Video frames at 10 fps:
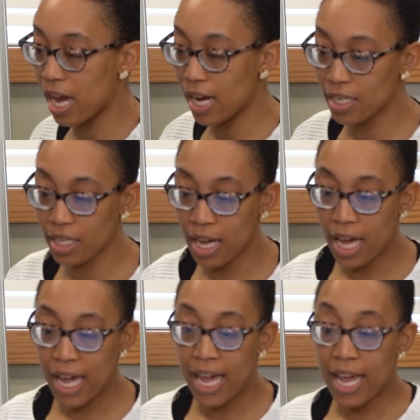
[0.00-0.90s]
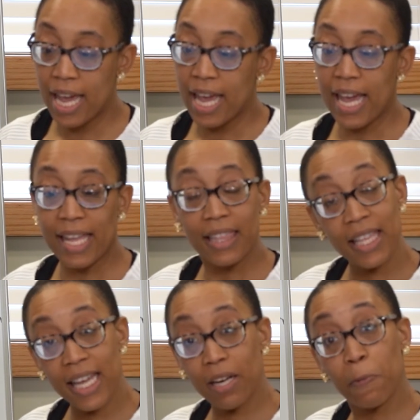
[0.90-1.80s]
8. And
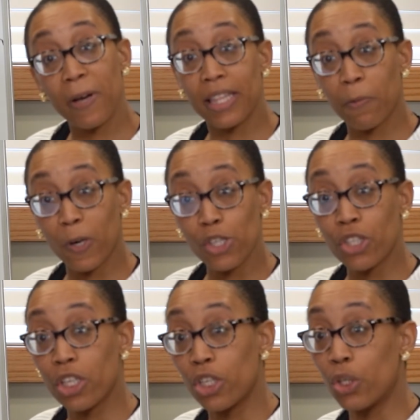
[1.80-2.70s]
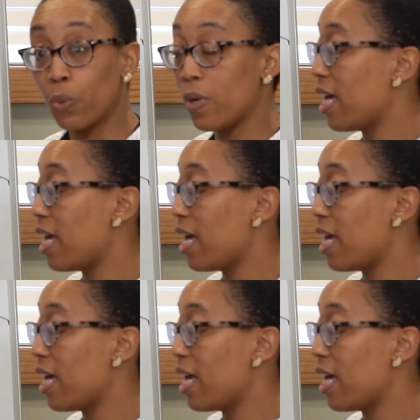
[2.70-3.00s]
then what they want you to do